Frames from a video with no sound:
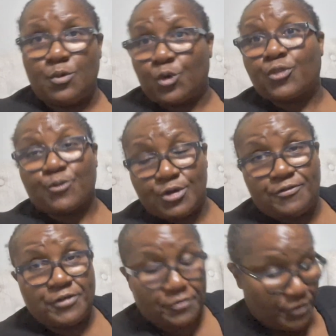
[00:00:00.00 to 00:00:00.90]
were
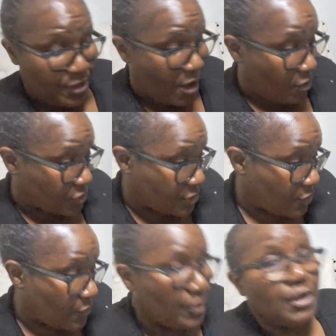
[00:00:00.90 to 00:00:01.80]
$3.50
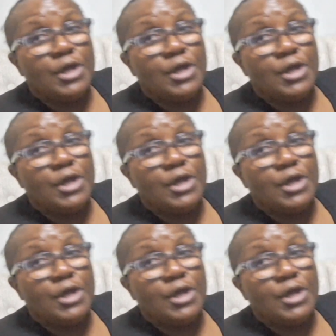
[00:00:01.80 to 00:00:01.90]
also.